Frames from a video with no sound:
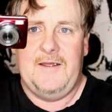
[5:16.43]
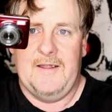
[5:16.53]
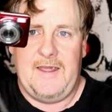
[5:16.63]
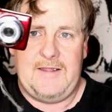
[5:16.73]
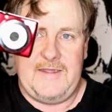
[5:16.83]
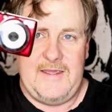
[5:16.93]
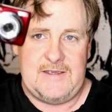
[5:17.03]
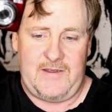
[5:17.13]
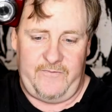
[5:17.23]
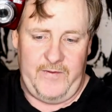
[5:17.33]
like
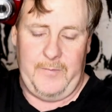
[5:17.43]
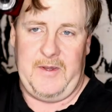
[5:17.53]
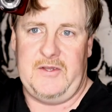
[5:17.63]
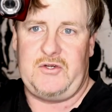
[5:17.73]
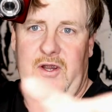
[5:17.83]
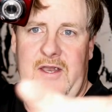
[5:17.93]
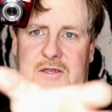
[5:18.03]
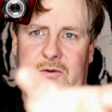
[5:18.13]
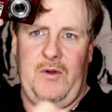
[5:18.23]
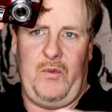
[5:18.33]
this and filming and trying to
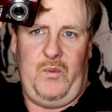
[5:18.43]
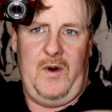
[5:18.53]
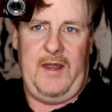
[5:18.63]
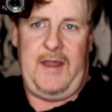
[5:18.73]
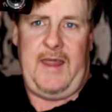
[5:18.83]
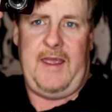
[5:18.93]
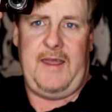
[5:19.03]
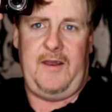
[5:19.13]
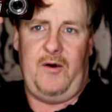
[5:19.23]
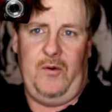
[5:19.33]
do it with one
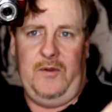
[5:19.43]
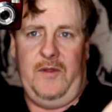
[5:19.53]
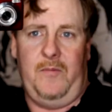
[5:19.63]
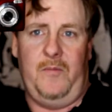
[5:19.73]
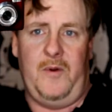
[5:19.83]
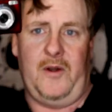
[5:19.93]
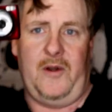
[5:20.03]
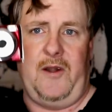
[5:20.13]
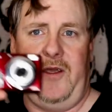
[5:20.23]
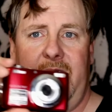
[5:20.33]
hand, hold the
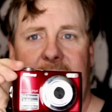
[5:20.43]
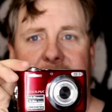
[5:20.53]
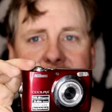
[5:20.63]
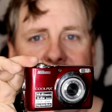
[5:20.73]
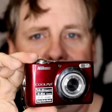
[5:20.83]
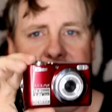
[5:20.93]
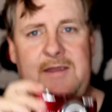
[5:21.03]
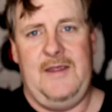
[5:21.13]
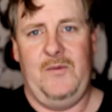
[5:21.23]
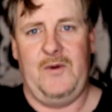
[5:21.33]
bird, and it
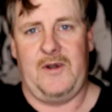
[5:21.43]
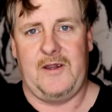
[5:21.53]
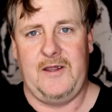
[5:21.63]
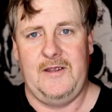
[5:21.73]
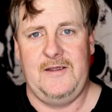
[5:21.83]
didn't work.